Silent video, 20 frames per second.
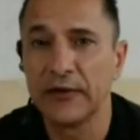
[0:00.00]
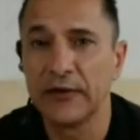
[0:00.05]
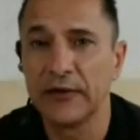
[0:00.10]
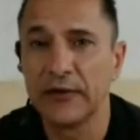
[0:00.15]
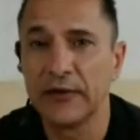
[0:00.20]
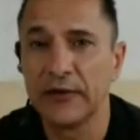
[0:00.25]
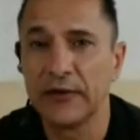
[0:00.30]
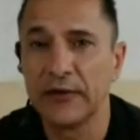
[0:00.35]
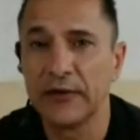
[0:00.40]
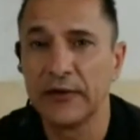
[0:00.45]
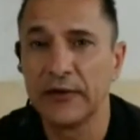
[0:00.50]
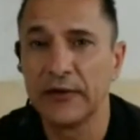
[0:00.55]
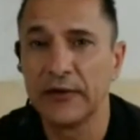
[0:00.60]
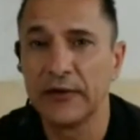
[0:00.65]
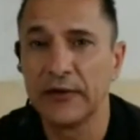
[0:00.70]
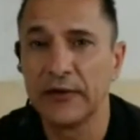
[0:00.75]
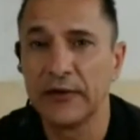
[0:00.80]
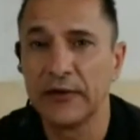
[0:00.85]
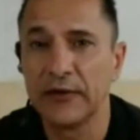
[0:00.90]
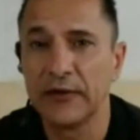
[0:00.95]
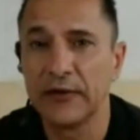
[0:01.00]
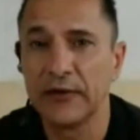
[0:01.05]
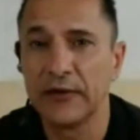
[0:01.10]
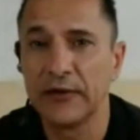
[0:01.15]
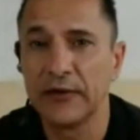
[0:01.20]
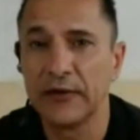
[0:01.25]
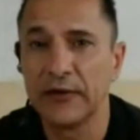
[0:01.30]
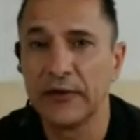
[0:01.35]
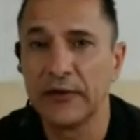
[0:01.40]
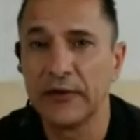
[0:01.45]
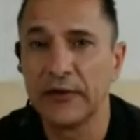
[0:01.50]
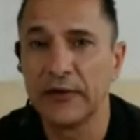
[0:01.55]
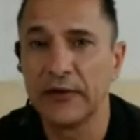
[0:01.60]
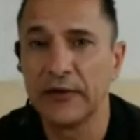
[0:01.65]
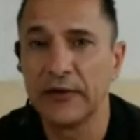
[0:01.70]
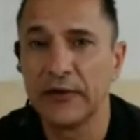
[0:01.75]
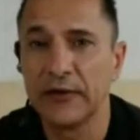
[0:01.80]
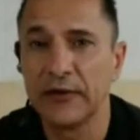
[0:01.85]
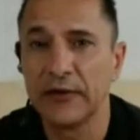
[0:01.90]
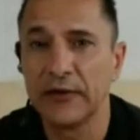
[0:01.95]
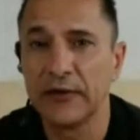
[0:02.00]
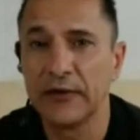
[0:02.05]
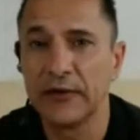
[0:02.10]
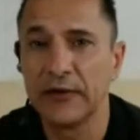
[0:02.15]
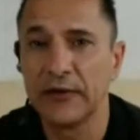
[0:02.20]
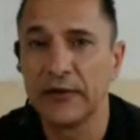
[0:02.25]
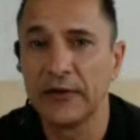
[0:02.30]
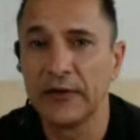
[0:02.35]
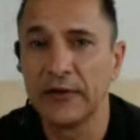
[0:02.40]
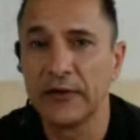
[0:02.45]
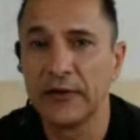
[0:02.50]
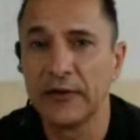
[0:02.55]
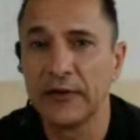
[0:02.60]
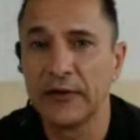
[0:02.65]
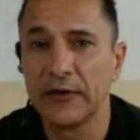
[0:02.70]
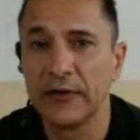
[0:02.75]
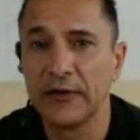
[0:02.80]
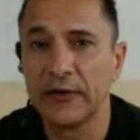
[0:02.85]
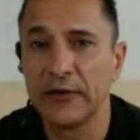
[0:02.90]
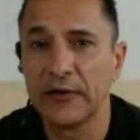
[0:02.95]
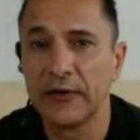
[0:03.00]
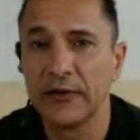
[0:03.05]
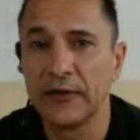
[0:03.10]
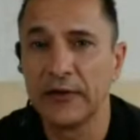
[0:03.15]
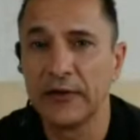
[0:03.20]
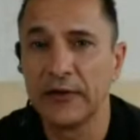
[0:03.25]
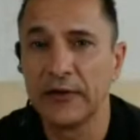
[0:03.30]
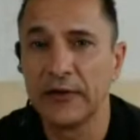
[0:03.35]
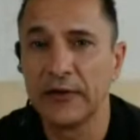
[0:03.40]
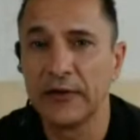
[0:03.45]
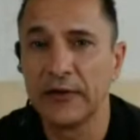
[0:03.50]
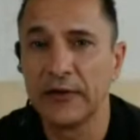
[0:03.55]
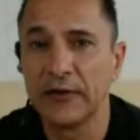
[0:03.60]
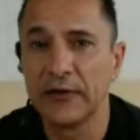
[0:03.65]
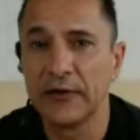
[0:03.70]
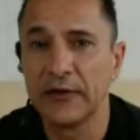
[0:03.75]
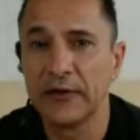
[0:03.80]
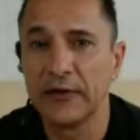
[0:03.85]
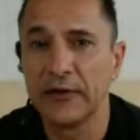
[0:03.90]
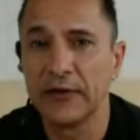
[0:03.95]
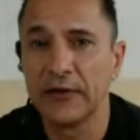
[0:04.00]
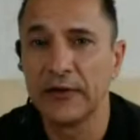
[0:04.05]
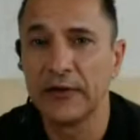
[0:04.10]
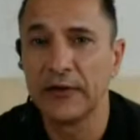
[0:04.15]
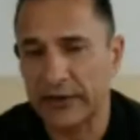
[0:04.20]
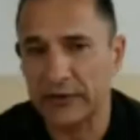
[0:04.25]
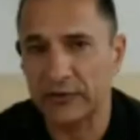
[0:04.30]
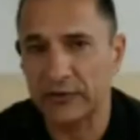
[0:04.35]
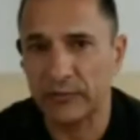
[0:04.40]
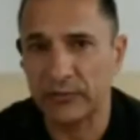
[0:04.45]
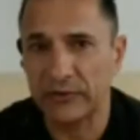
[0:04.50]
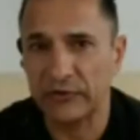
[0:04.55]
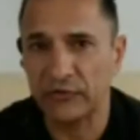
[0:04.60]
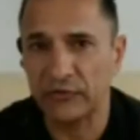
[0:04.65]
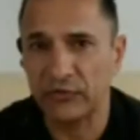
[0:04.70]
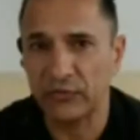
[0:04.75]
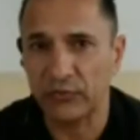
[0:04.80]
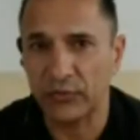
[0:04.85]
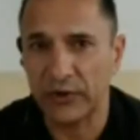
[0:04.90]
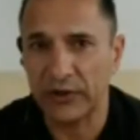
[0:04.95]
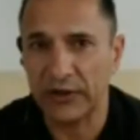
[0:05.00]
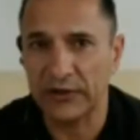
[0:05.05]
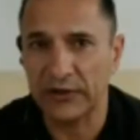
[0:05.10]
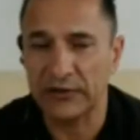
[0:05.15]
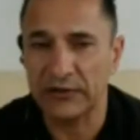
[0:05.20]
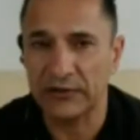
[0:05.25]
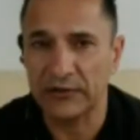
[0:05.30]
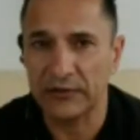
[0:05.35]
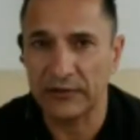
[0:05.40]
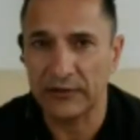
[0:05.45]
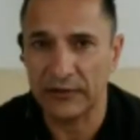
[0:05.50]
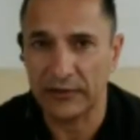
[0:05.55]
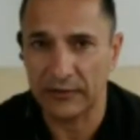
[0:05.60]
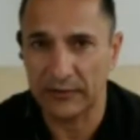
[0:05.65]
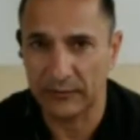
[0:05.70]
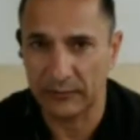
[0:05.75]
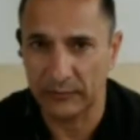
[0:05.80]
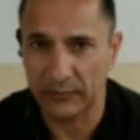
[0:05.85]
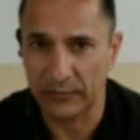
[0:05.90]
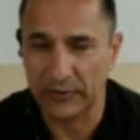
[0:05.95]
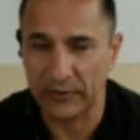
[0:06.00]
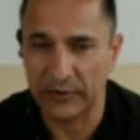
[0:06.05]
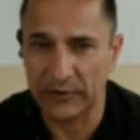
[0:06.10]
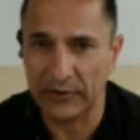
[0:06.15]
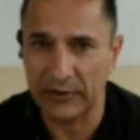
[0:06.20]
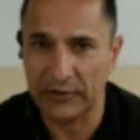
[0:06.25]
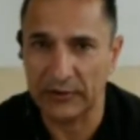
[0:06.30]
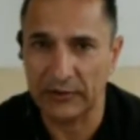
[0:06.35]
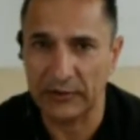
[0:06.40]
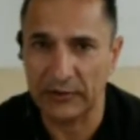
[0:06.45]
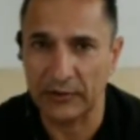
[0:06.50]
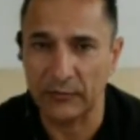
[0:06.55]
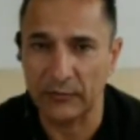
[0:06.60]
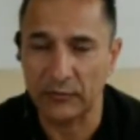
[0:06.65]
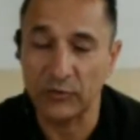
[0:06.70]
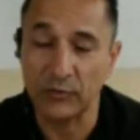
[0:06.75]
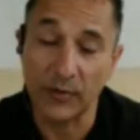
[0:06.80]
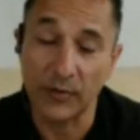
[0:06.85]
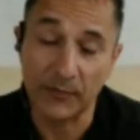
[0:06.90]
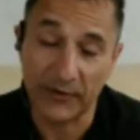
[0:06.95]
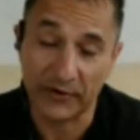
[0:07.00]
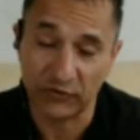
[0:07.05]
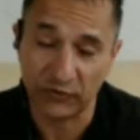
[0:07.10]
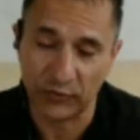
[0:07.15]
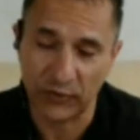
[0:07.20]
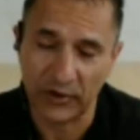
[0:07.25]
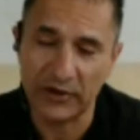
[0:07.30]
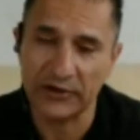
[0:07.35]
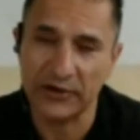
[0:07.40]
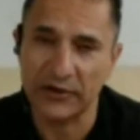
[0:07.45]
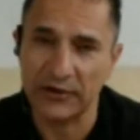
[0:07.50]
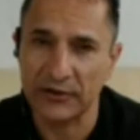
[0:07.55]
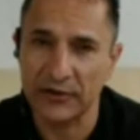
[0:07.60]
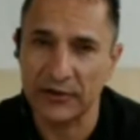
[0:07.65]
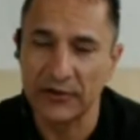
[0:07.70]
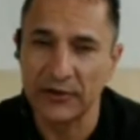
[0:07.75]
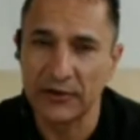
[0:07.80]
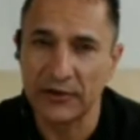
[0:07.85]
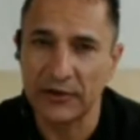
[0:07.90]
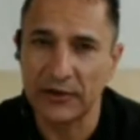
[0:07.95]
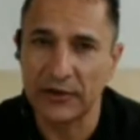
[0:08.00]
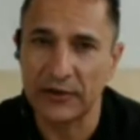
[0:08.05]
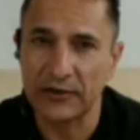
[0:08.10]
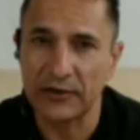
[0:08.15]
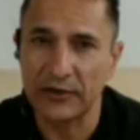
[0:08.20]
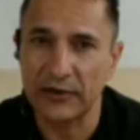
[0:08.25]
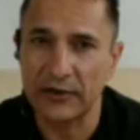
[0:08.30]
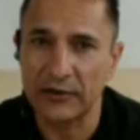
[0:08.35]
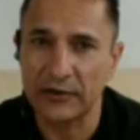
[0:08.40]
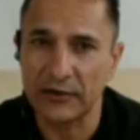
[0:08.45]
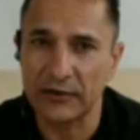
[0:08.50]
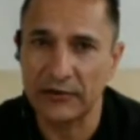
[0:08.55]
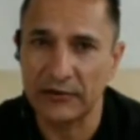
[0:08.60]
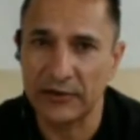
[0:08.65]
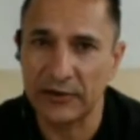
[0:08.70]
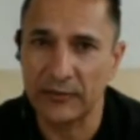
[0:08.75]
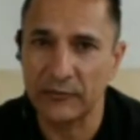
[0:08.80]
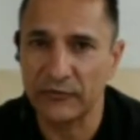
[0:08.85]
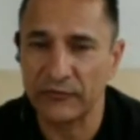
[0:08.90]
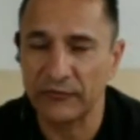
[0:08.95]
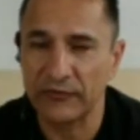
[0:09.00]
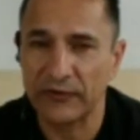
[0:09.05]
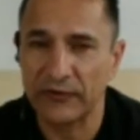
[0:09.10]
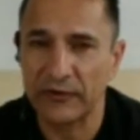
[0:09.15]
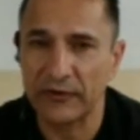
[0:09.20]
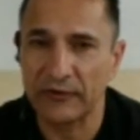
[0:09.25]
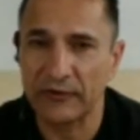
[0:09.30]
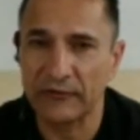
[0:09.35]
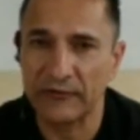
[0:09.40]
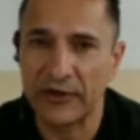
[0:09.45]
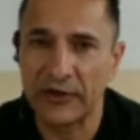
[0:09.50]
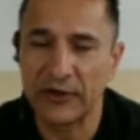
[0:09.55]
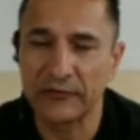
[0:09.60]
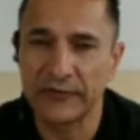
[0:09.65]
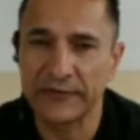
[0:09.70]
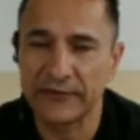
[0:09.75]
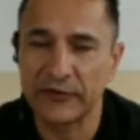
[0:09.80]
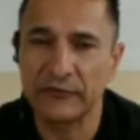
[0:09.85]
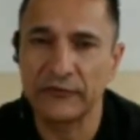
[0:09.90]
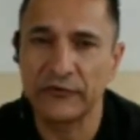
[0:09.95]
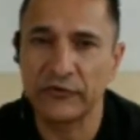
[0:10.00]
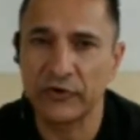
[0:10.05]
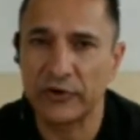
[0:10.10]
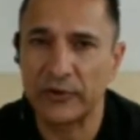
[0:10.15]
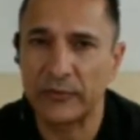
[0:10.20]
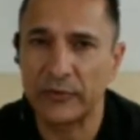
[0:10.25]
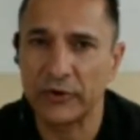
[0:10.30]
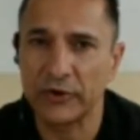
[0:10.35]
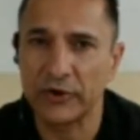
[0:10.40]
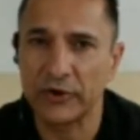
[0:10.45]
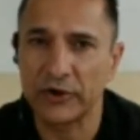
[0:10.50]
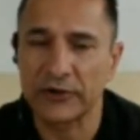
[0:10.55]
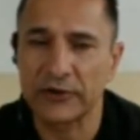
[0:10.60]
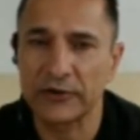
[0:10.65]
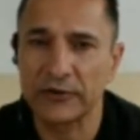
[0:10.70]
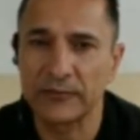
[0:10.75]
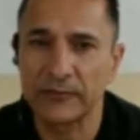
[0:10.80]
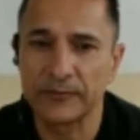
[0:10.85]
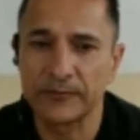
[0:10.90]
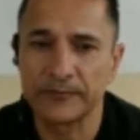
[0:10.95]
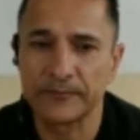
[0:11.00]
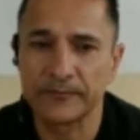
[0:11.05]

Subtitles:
So if we see independent reviews, then we are more likely to be swayed by, to be persuaded in terms of the value of a service or a product.